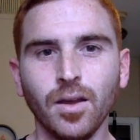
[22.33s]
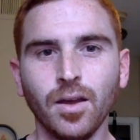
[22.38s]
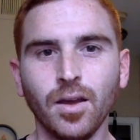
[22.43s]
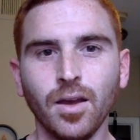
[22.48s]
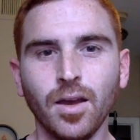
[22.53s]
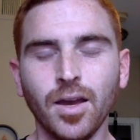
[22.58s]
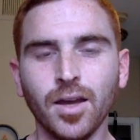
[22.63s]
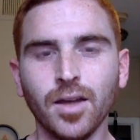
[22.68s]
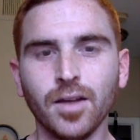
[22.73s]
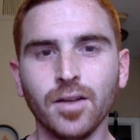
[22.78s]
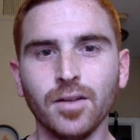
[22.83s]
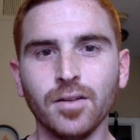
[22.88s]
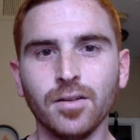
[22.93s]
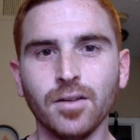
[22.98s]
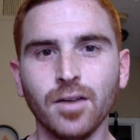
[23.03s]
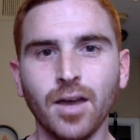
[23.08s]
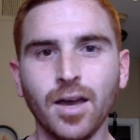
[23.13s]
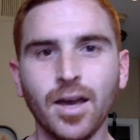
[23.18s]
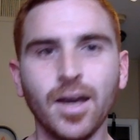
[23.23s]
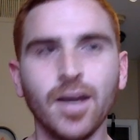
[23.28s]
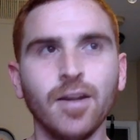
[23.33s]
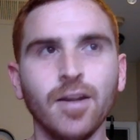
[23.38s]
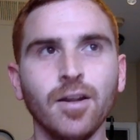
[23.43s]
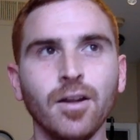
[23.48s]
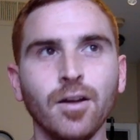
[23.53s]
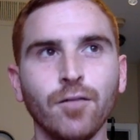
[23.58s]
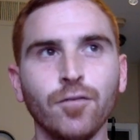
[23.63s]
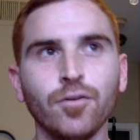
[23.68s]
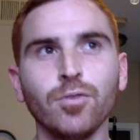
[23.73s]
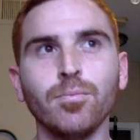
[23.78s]
And I had a
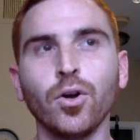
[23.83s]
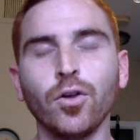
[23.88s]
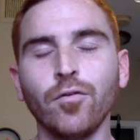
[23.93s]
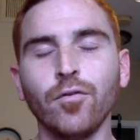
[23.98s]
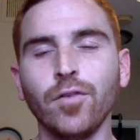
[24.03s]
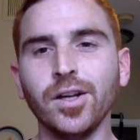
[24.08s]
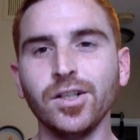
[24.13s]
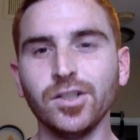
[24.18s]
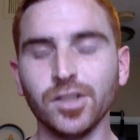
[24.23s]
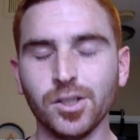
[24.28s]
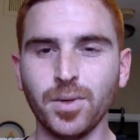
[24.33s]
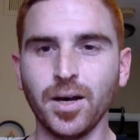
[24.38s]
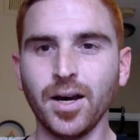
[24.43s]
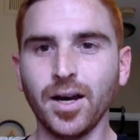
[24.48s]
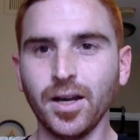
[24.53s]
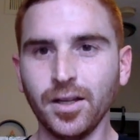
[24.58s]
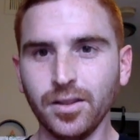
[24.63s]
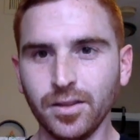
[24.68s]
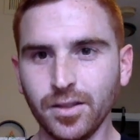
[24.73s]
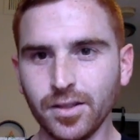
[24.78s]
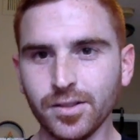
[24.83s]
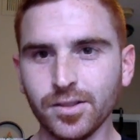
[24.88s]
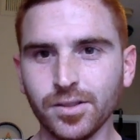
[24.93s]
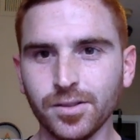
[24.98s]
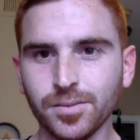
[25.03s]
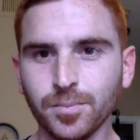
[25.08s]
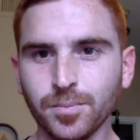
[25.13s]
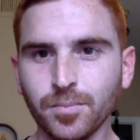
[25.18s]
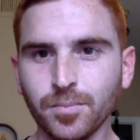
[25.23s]
few motivations behind this.